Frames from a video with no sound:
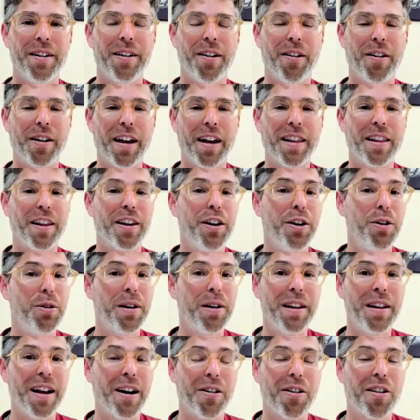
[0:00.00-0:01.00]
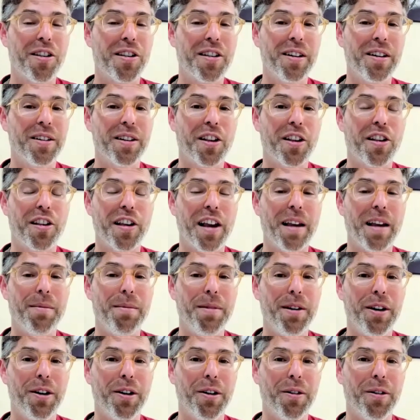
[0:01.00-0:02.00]
Okay, the you in there is still the
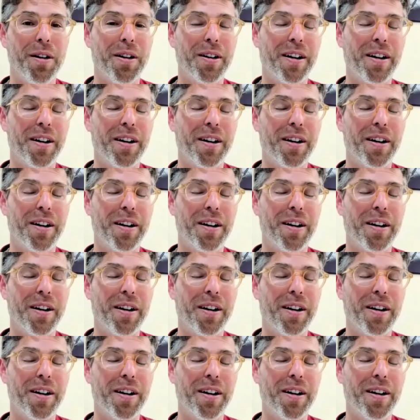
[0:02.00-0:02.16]
same you.